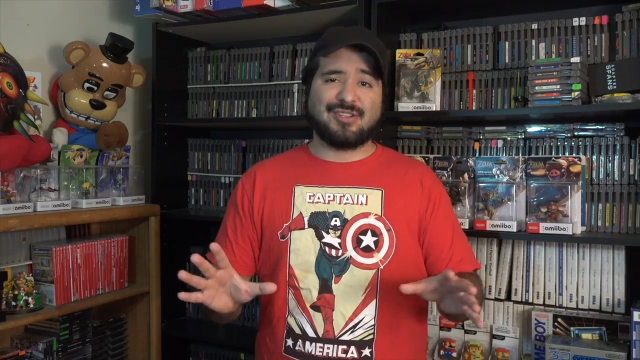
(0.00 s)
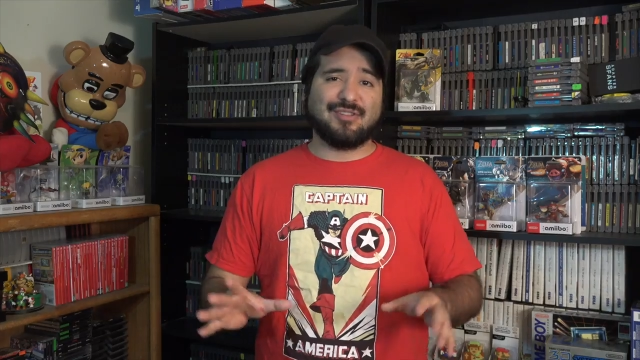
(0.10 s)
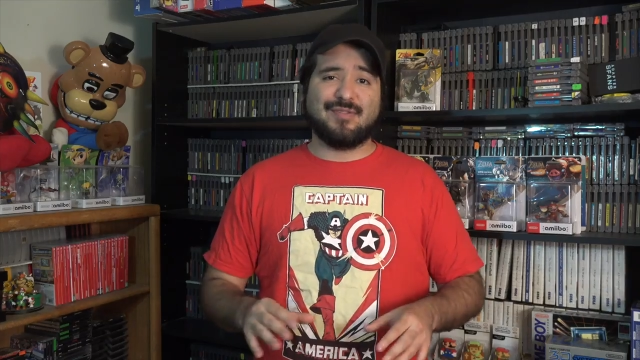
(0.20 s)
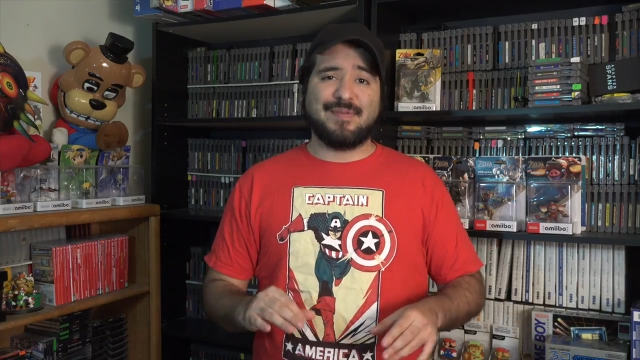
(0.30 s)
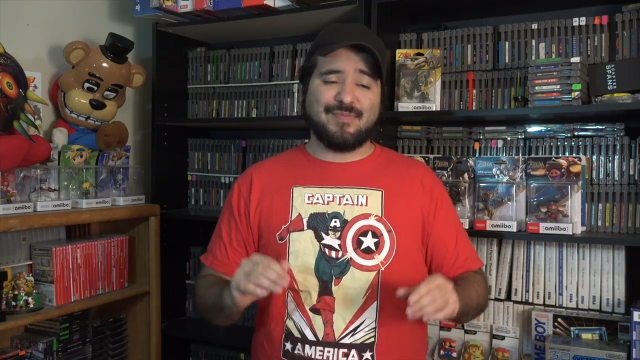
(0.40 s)
it's a
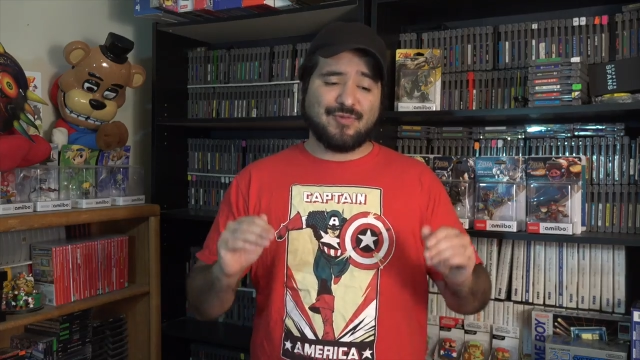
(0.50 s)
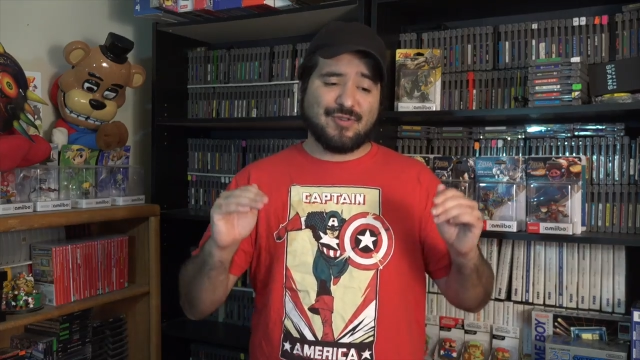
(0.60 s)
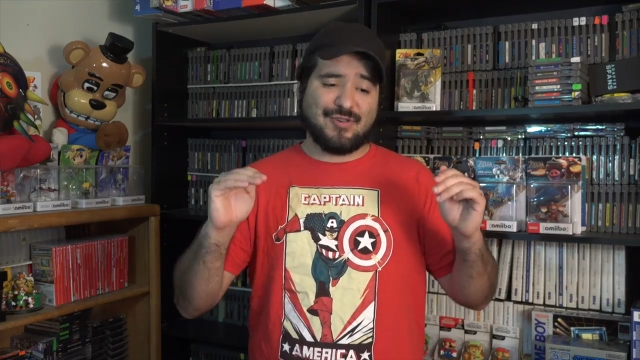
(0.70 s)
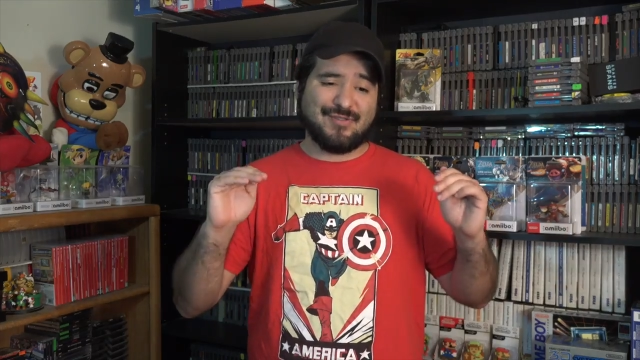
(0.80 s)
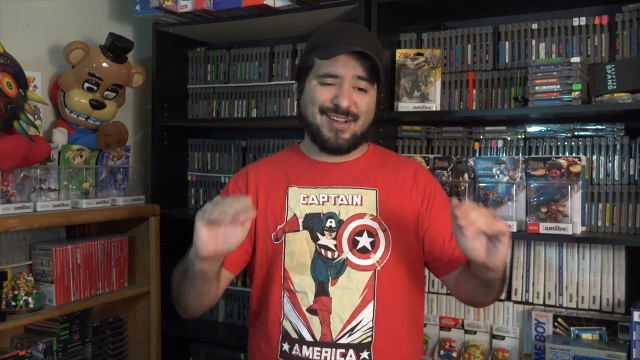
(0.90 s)
little bit
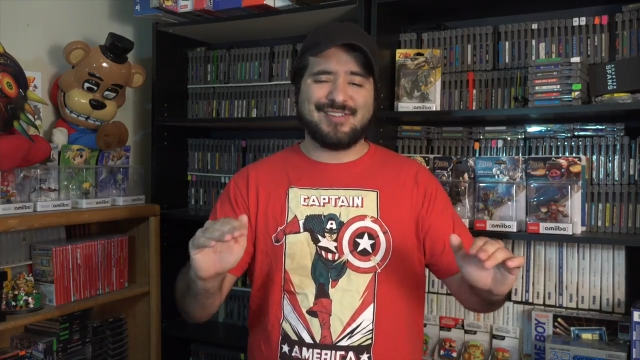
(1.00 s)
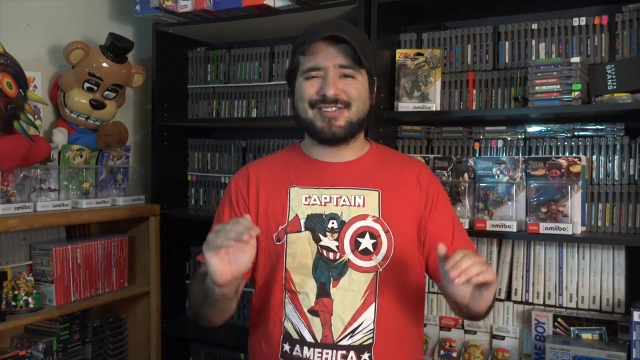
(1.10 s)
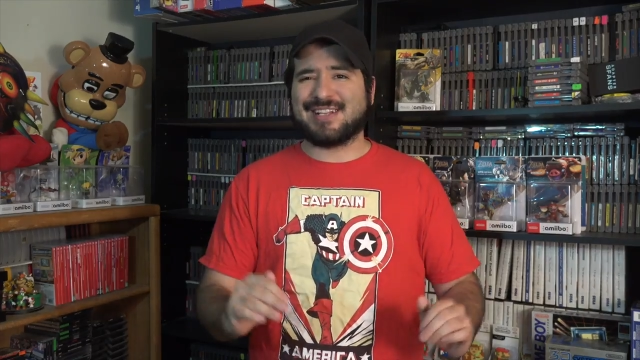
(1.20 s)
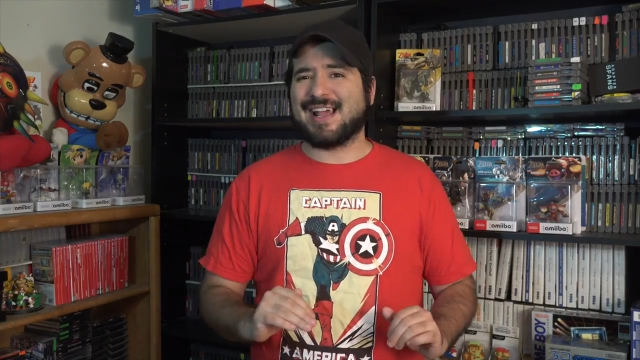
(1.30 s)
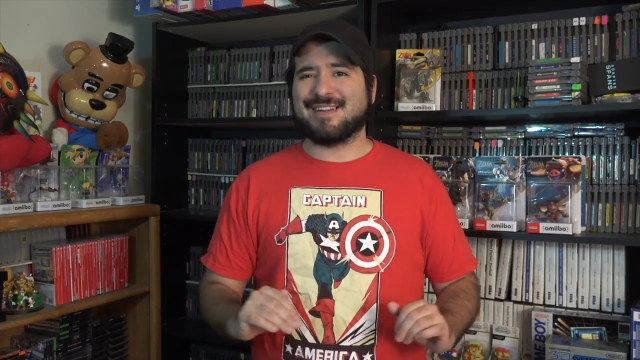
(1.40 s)
more
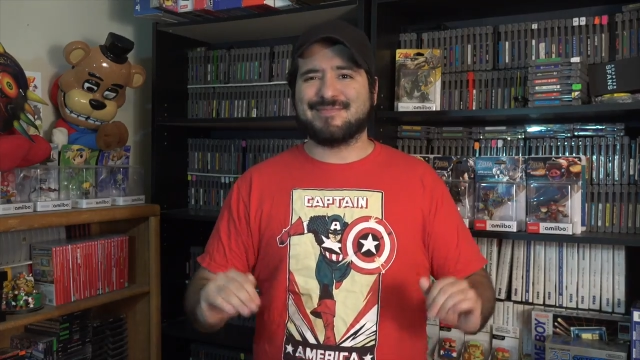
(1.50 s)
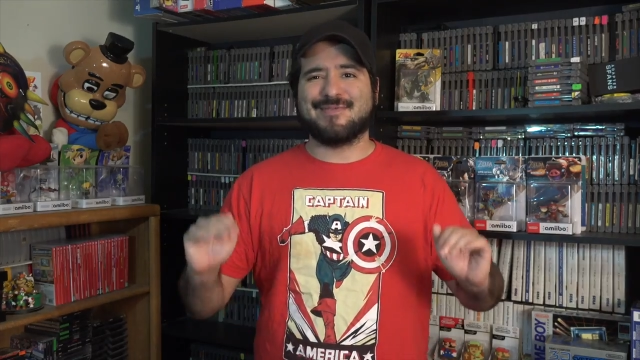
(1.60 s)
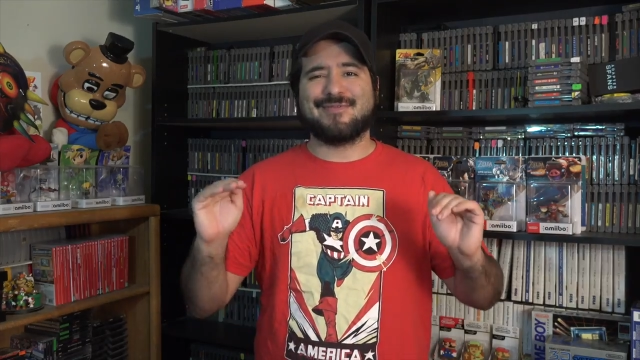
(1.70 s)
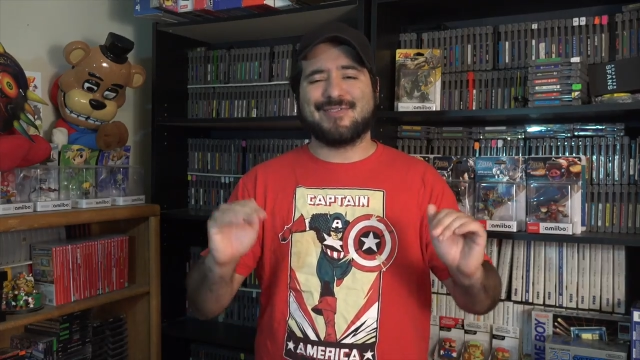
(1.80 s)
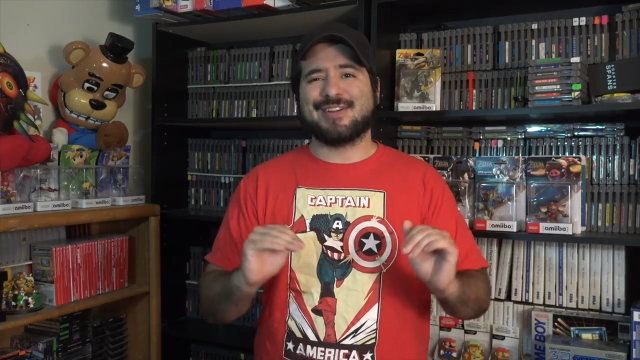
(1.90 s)

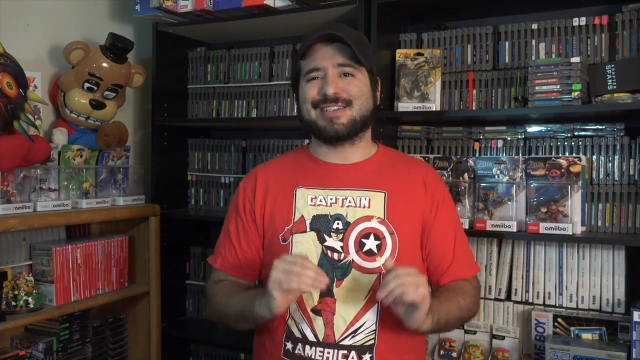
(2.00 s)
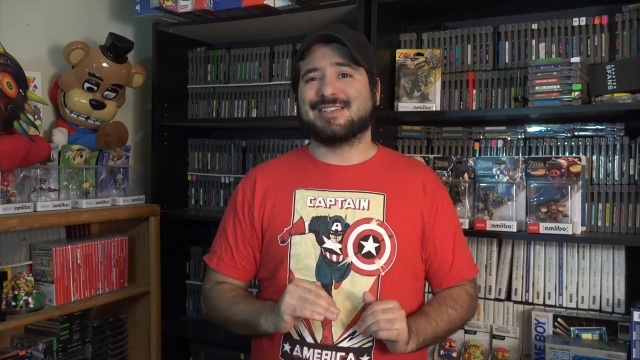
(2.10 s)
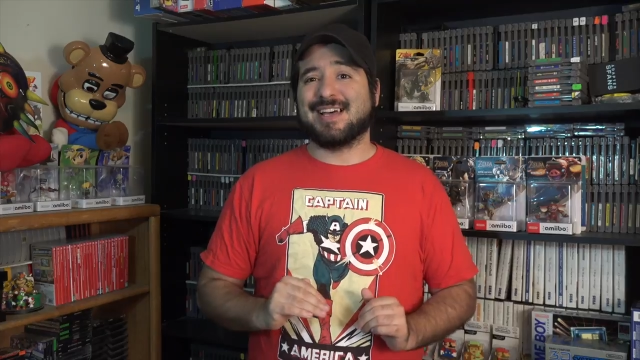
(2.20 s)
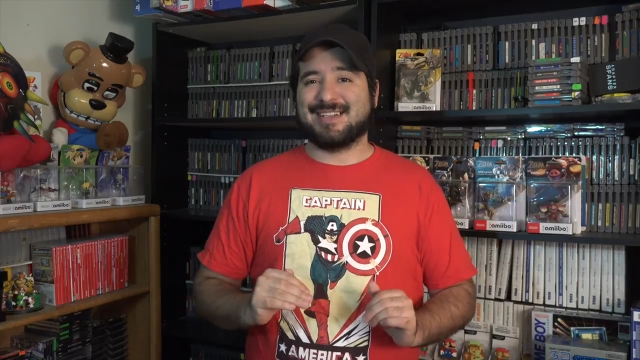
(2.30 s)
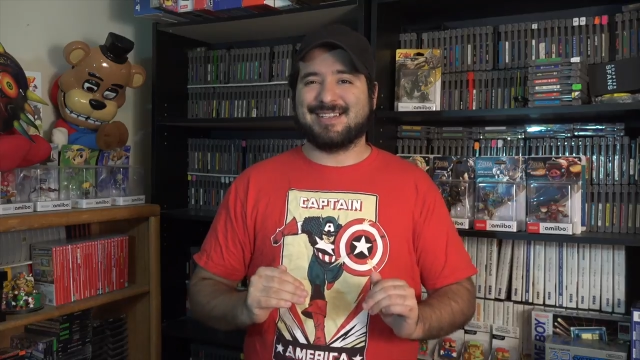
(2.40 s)
understandable for us
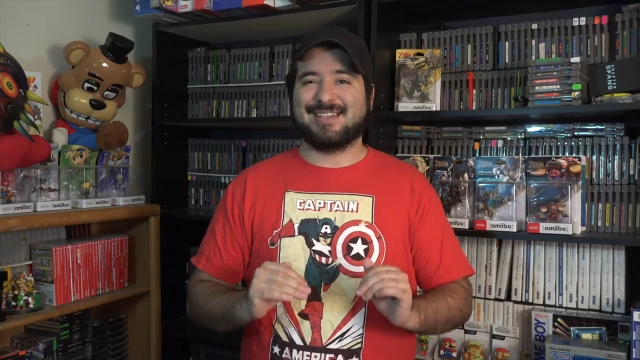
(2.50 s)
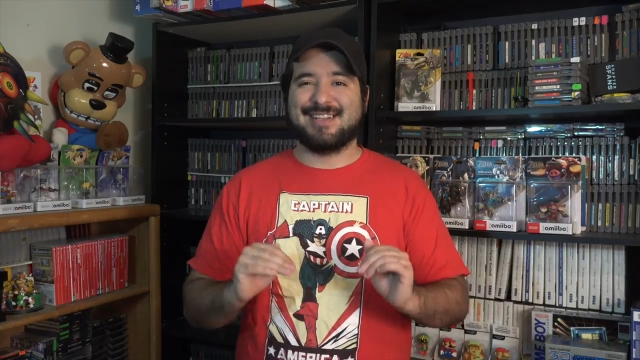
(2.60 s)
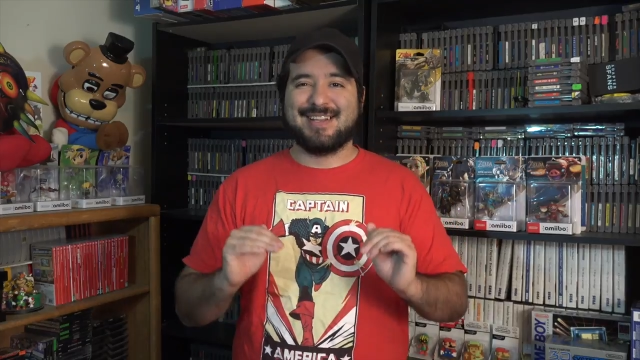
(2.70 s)
less